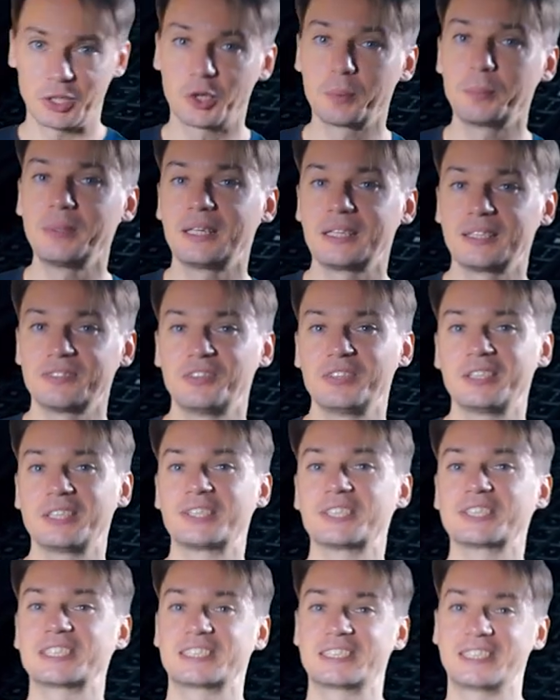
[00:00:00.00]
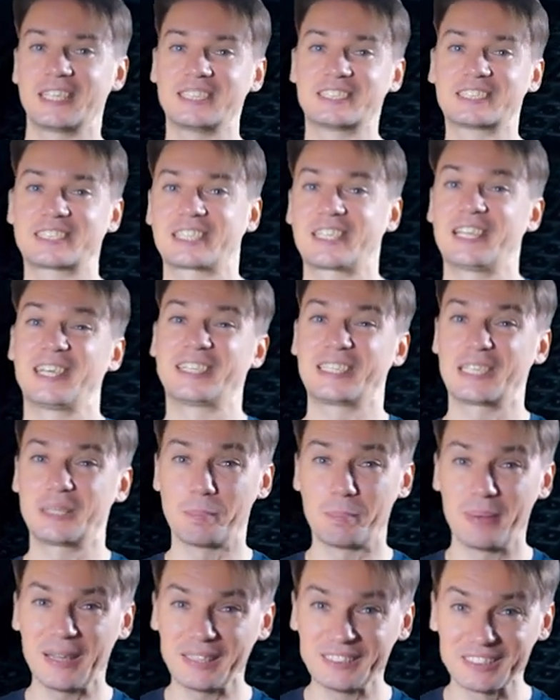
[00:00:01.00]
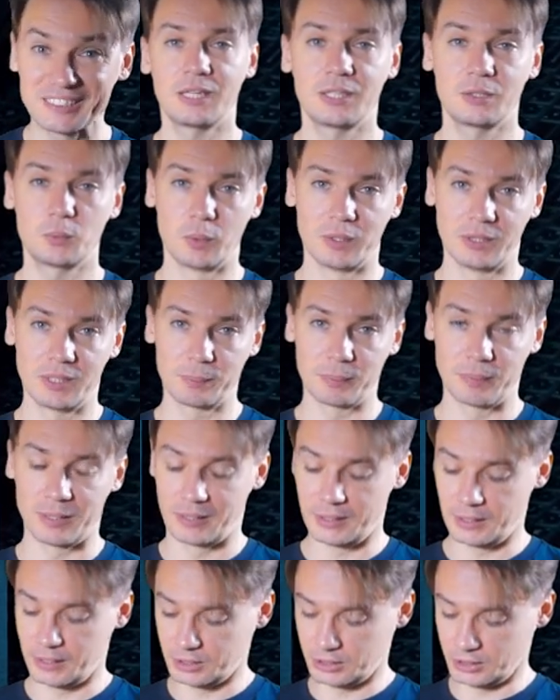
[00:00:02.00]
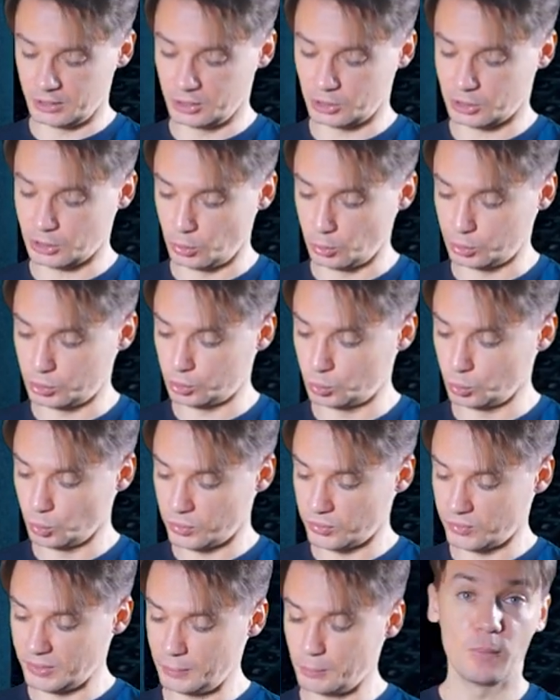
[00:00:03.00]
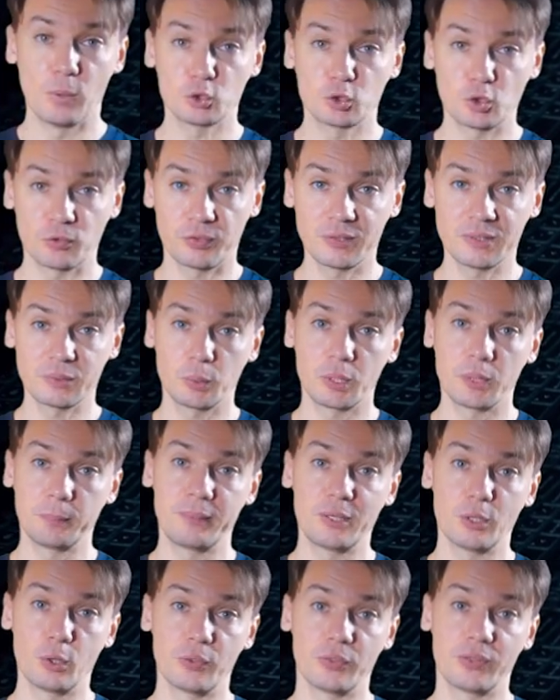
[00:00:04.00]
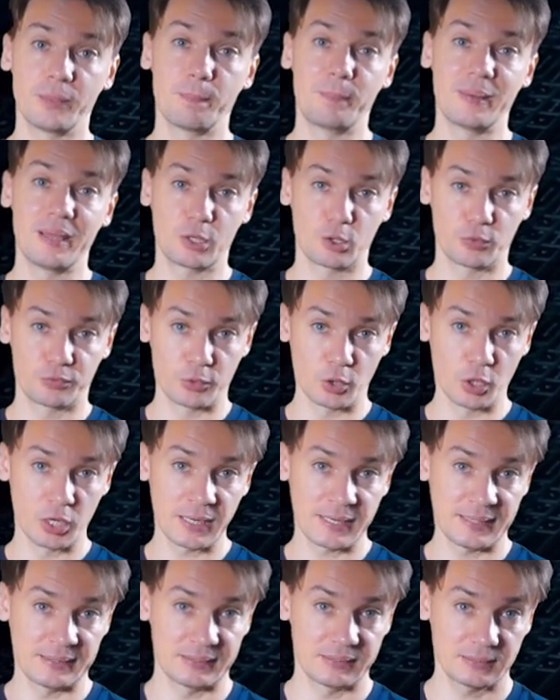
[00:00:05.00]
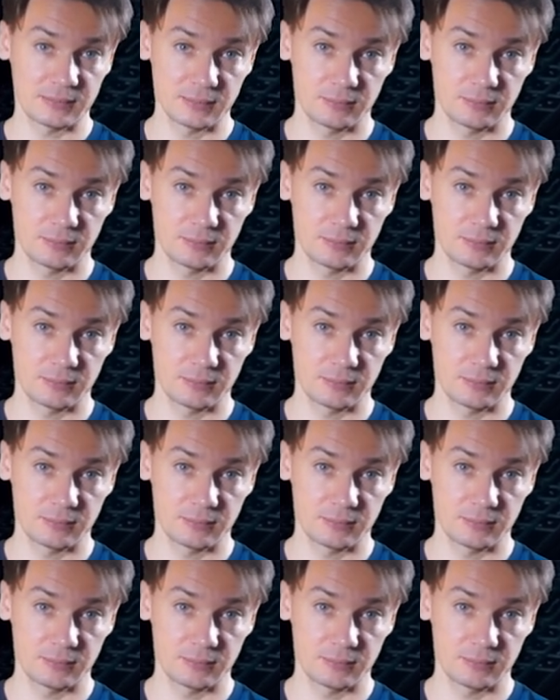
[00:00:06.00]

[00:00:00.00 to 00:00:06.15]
your middle finger stays slightly bent, and when the pen is in slot 2-3, most of it will be on the back of your hand.